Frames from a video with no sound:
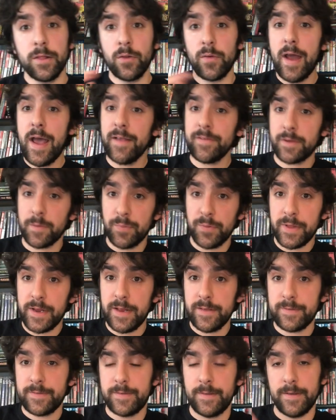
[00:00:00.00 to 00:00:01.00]
Larraz
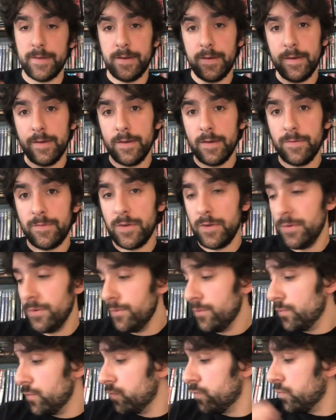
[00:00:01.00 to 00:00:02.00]
completist, if
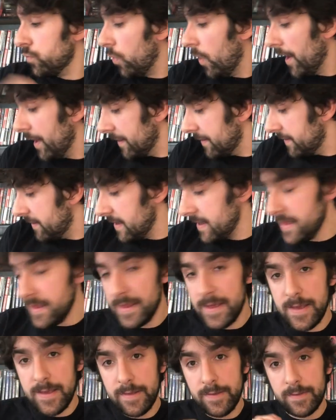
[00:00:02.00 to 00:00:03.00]
you want to see
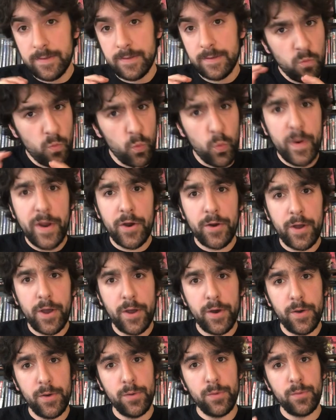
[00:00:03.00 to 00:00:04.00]
these
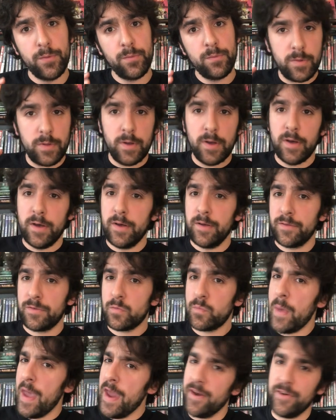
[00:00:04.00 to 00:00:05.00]
weirdo
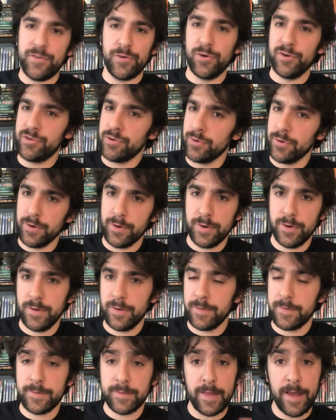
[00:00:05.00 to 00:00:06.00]
Spanish
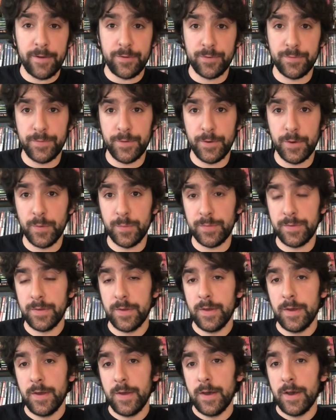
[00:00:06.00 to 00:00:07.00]
auteur slasher films,
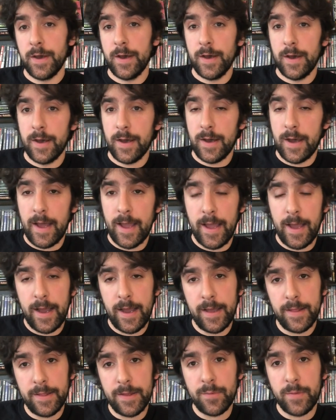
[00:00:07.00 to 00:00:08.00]
I
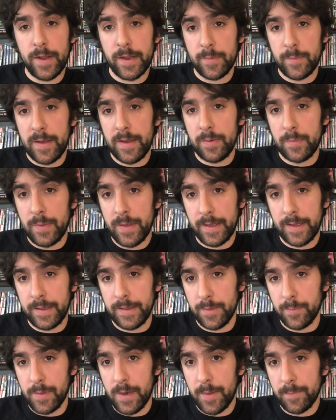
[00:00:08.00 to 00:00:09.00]
highly recommend picking
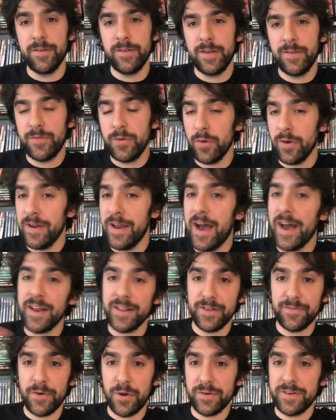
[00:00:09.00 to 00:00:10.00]
them up. If you are not a
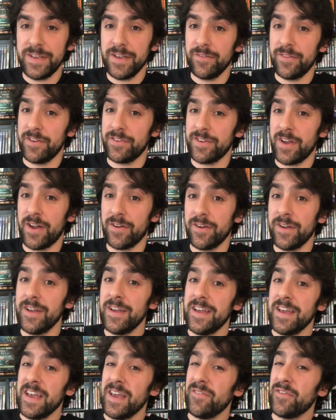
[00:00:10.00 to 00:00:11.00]
devotee of the genre,
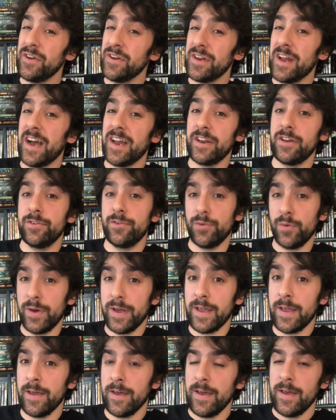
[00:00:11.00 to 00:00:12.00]
if you do not
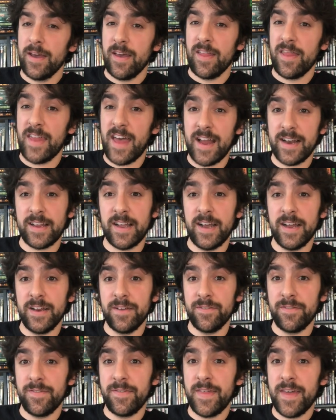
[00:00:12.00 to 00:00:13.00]
enjoy that kind
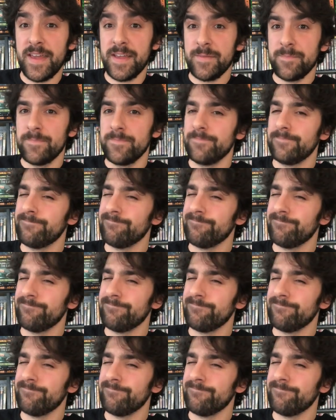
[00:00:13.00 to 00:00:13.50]
of thing,